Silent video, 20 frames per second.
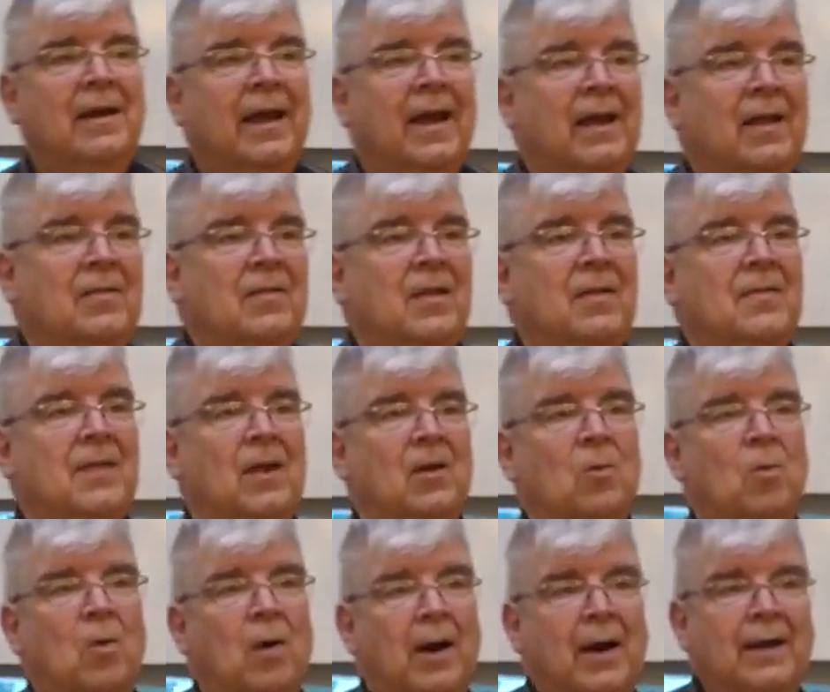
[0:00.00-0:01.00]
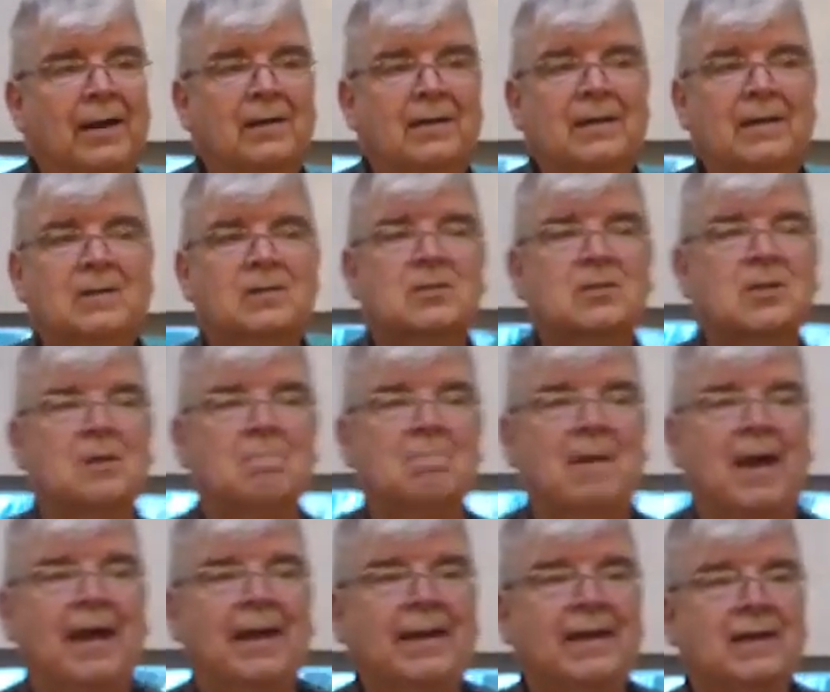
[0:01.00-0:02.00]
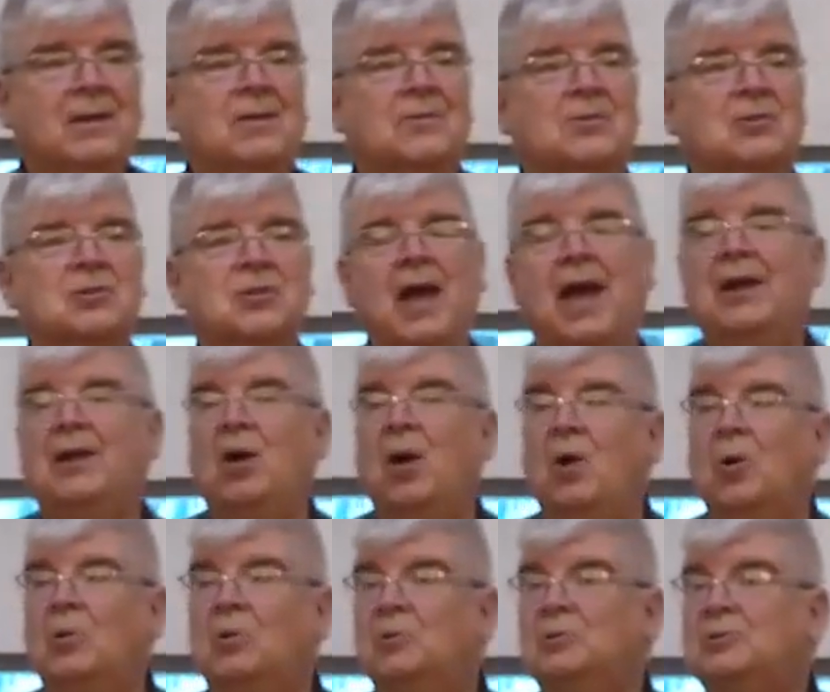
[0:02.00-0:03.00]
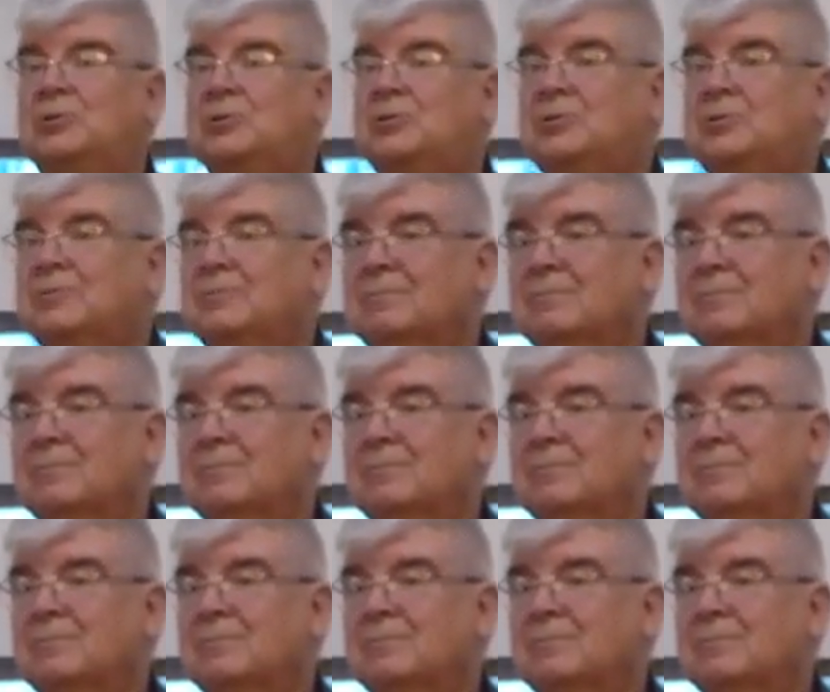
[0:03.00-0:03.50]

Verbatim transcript: And then they quietly slip back into the shadows